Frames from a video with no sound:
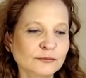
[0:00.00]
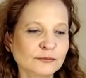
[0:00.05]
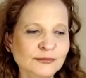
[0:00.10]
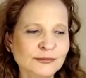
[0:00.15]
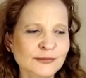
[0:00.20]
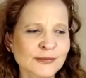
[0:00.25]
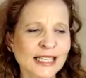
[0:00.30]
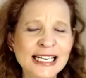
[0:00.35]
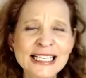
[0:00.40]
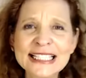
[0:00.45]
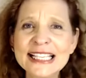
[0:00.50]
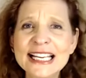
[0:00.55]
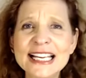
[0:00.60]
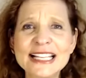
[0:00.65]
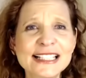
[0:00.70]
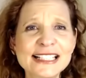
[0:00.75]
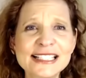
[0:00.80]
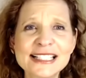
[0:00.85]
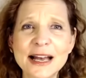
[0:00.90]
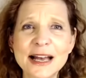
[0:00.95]
and again,
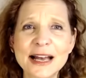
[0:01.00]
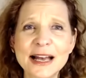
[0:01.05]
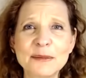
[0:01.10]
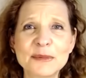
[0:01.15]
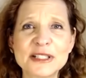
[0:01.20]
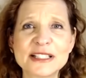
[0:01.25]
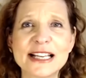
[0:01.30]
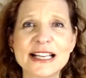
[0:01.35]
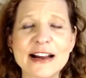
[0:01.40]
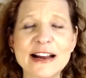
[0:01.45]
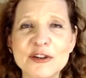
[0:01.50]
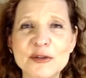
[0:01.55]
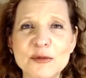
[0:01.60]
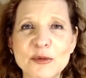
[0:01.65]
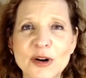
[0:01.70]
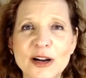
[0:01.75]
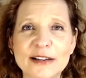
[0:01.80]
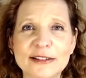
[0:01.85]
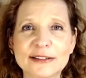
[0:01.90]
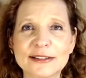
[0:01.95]
this happens to
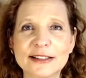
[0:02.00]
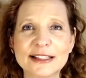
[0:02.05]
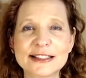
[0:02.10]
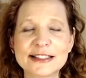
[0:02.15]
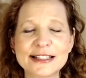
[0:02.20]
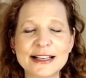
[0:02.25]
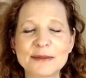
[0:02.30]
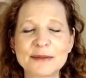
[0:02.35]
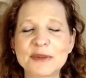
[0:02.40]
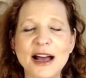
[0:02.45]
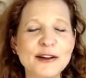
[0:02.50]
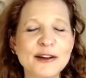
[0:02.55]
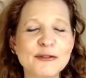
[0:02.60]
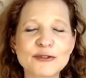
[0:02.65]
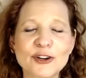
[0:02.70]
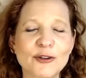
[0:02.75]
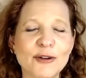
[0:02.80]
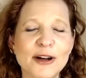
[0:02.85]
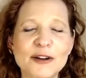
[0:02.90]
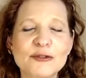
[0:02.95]
everyone, except I don't
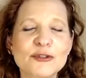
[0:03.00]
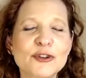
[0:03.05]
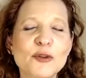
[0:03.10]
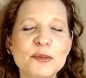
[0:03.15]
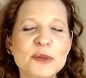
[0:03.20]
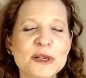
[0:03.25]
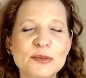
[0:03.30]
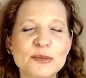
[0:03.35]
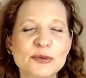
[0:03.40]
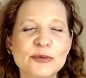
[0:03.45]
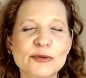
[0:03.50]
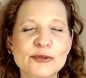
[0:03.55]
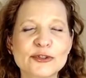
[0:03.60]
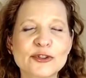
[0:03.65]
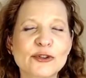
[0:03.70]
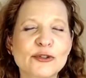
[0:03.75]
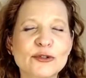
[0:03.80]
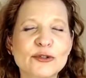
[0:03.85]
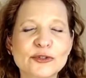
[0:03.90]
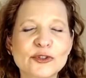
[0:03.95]
know people who are
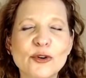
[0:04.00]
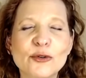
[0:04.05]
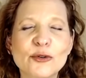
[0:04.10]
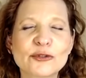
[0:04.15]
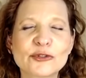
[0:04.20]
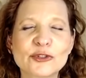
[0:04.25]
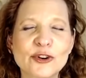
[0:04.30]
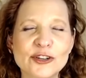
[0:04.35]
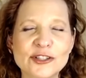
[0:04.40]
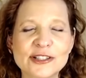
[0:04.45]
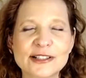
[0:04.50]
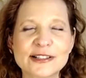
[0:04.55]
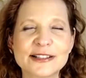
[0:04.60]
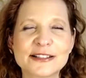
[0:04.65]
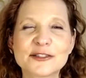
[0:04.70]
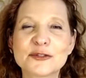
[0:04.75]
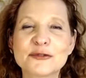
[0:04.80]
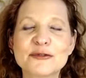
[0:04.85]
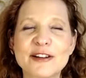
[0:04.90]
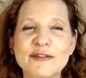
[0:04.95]
total
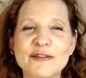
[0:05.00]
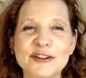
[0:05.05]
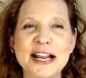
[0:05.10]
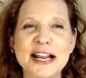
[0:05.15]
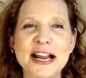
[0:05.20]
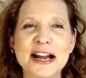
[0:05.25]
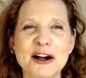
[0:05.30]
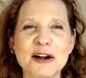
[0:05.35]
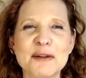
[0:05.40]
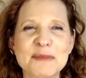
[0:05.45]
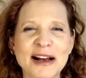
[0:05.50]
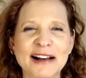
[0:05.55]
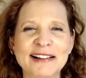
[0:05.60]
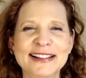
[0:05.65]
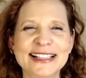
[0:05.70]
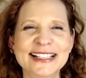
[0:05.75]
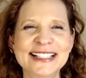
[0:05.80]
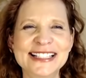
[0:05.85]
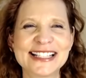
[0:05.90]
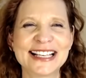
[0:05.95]
narcissists who never care about
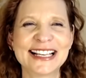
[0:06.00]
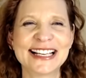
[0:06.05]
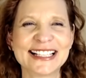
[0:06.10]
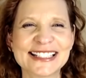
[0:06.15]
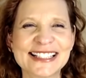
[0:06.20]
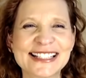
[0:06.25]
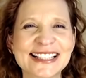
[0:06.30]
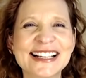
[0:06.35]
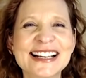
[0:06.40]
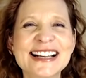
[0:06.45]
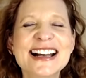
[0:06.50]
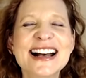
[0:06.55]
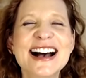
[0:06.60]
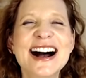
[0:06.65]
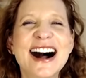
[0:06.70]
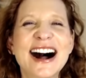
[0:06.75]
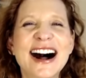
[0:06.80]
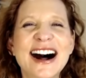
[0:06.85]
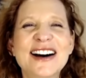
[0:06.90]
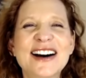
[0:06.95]
these things.
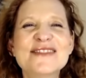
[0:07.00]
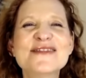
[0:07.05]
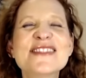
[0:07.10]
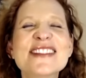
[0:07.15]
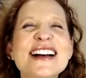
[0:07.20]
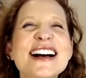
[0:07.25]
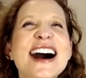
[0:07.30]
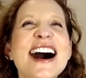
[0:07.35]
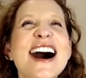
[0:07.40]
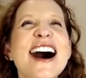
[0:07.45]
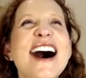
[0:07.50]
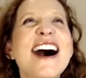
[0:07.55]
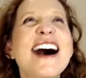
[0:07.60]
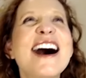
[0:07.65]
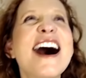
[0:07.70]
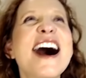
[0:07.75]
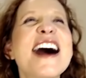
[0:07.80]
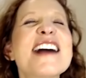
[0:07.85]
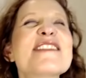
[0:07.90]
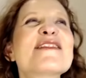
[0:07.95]
I'm
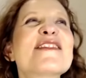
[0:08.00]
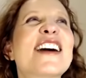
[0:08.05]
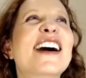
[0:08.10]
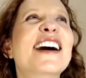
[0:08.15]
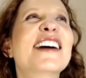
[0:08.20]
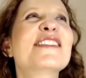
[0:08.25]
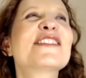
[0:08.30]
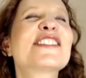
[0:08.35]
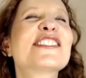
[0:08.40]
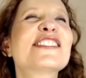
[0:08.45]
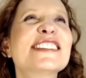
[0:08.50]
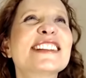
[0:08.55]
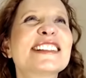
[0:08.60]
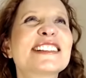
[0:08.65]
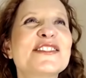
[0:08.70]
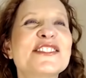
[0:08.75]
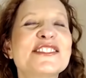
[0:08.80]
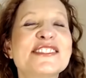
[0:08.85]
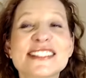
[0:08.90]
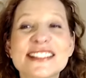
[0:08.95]
going to give
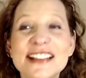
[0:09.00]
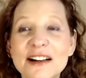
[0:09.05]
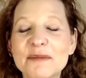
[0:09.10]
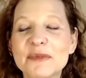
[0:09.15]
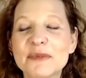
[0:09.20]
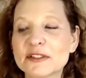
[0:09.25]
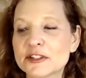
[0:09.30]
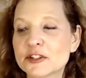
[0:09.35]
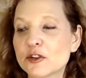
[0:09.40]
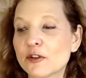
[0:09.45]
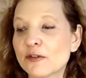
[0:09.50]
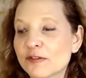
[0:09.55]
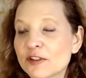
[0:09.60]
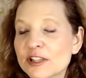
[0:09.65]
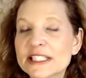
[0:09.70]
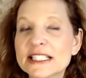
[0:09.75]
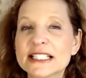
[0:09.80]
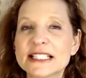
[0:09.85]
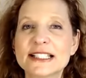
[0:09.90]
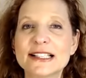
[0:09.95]
you an example. So for
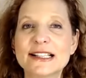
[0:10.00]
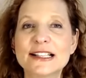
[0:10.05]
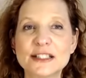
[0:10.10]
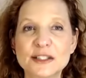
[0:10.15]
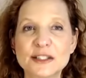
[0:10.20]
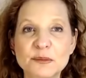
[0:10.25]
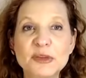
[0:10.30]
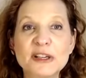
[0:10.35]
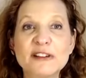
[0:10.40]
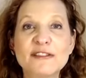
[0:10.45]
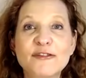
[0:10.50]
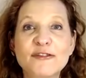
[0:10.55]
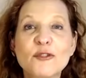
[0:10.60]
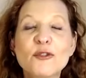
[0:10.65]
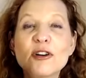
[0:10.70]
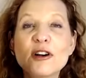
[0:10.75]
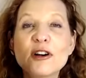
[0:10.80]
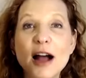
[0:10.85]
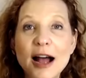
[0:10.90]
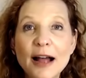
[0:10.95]
instance,
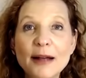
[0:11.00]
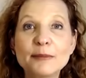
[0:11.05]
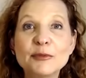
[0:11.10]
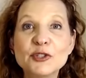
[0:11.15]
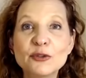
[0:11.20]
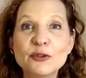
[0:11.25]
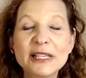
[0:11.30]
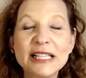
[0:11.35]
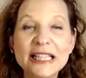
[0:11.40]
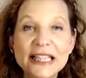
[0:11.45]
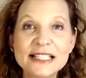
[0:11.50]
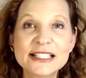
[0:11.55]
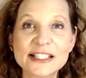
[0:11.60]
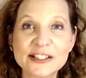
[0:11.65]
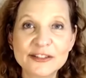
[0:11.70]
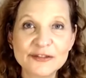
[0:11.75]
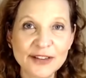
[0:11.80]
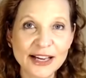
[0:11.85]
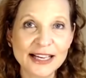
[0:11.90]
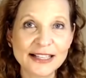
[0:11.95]
before I'm doing this
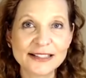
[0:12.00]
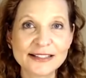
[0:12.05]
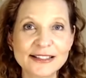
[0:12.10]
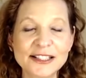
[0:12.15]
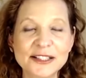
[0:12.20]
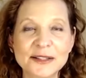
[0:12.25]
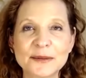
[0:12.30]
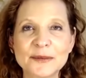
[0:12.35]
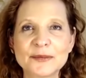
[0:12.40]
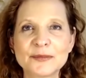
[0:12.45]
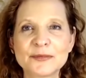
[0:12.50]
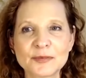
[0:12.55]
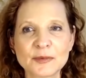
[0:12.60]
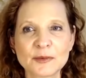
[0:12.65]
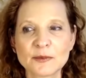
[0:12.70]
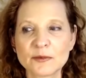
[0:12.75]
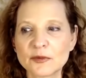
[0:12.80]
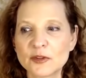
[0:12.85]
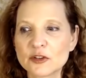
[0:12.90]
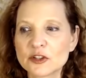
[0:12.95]
event,
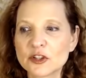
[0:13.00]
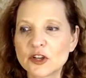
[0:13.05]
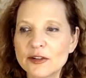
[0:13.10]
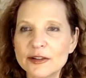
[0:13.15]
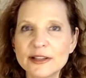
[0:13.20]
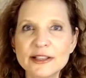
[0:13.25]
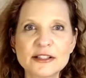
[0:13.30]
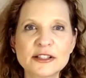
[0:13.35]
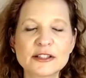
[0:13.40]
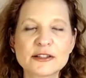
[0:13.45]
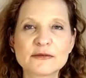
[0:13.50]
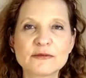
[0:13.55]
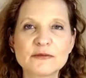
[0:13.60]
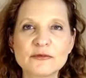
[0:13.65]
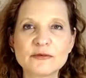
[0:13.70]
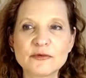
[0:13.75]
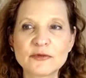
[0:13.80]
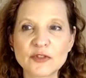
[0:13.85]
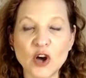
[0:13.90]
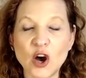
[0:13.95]
there's all these
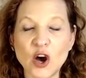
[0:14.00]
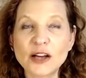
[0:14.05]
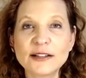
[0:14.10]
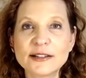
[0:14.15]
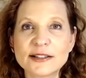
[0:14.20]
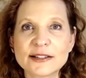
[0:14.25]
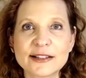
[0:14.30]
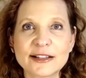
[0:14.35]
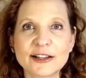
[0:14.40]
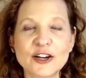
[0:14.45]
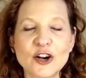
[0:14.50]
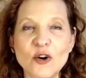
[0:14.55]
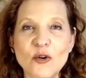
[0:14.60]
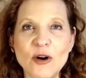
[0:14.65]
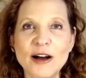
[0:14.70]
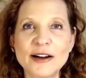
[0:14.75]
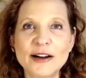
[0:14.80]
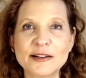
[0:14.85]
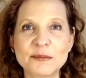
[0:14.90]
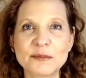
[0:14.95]
thoughts that go
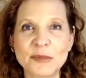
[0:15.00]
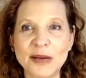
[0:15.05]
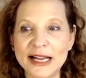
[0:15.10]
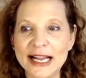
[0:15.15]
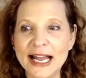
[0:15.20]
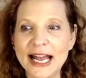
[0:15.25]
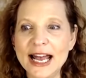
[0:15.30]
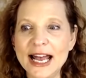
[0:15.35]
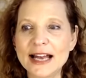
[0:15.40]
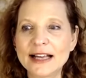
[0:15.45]
on in my head,